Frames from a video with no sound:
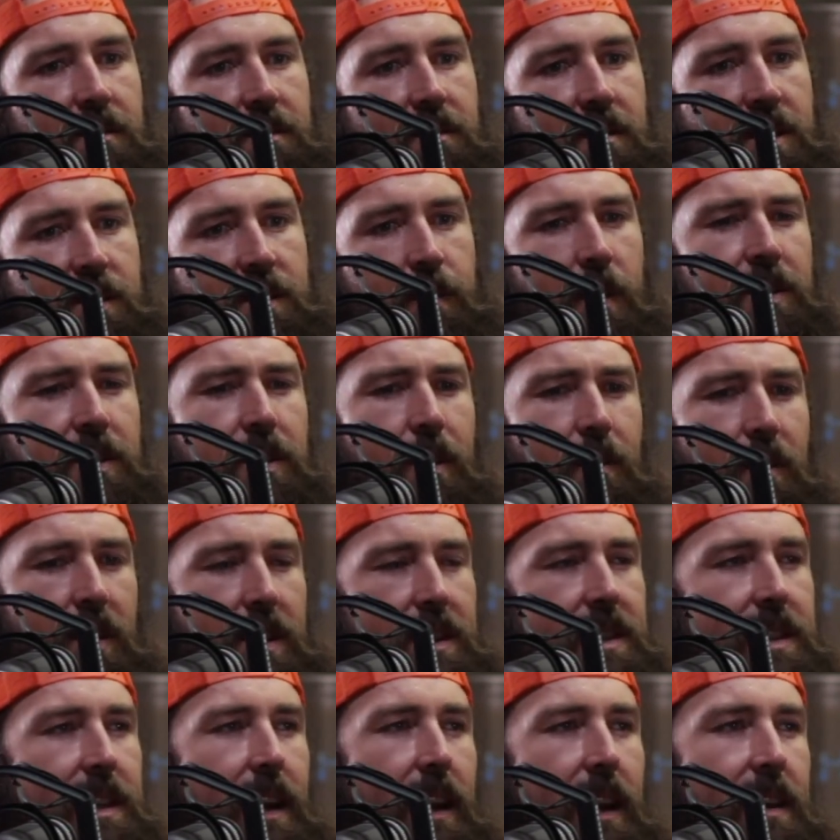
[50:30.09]
especially when
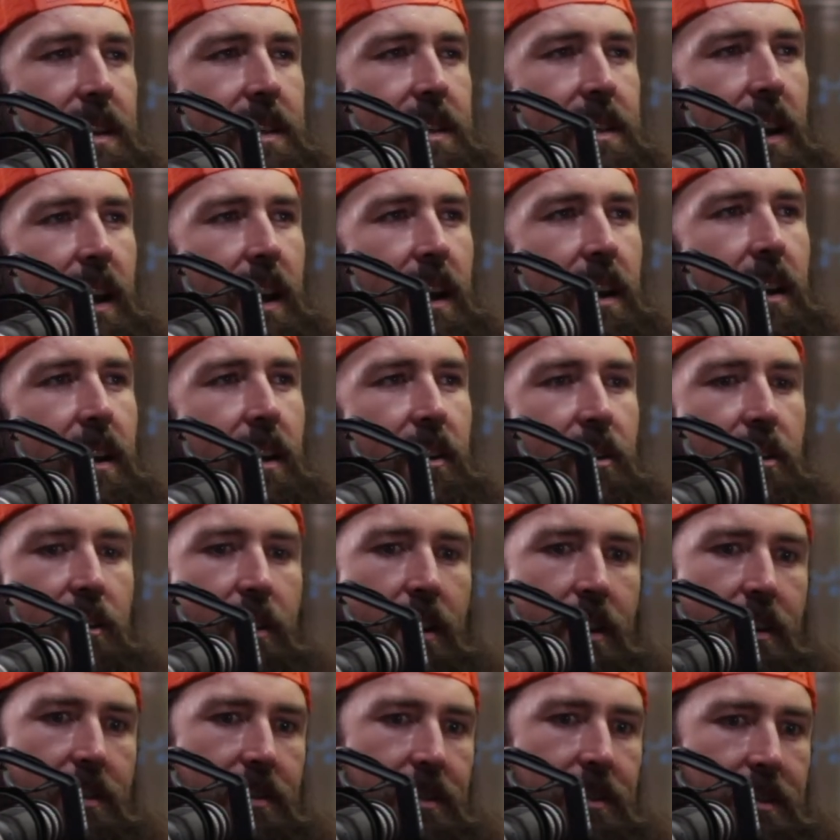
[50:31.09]
it's steady state and you're
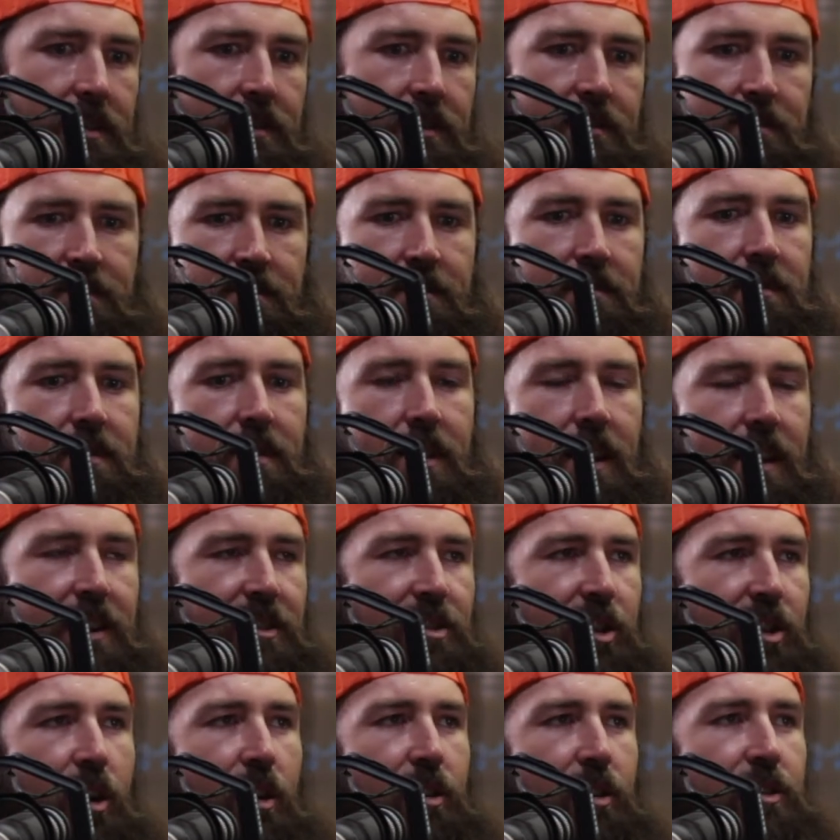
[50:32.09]
not just like
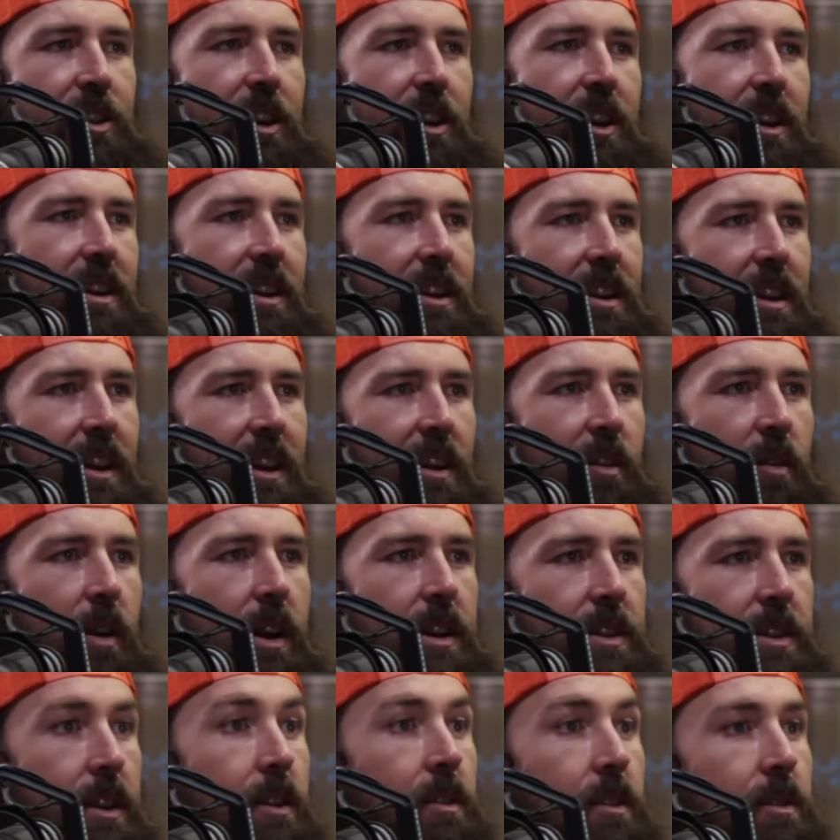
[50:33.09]
charging like
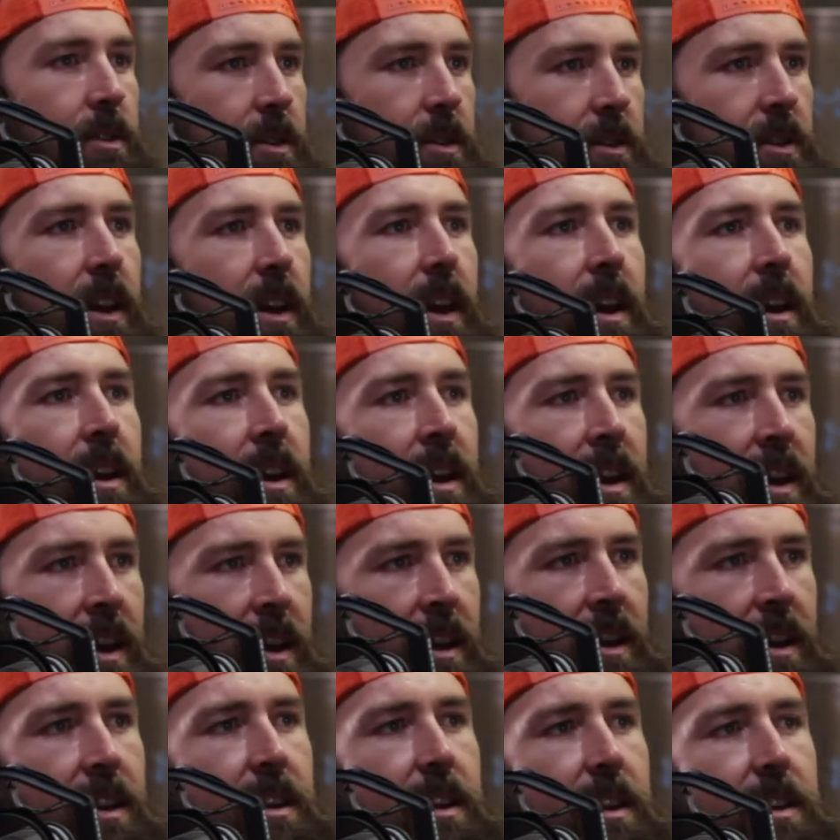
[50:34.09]
crazy. You're just like
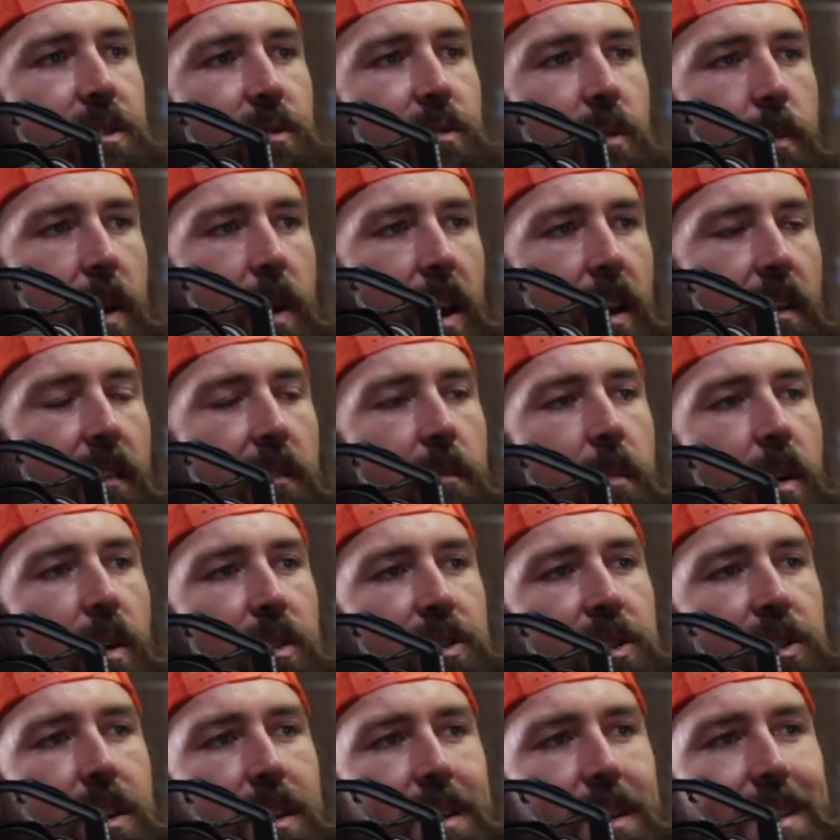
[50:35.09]
this repetitive
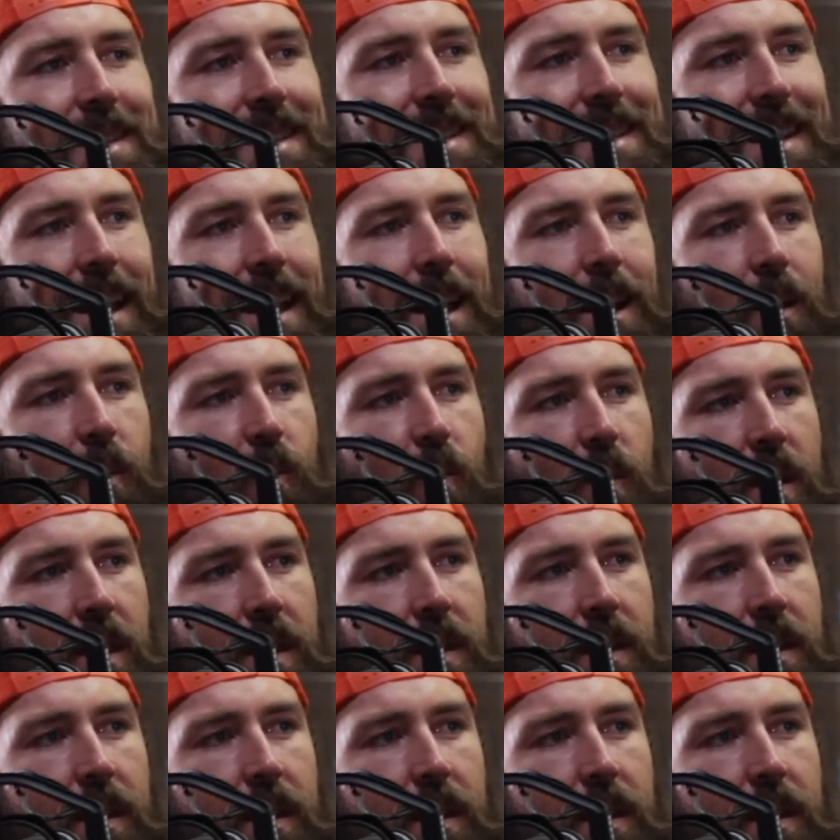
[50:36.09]
motion and staying with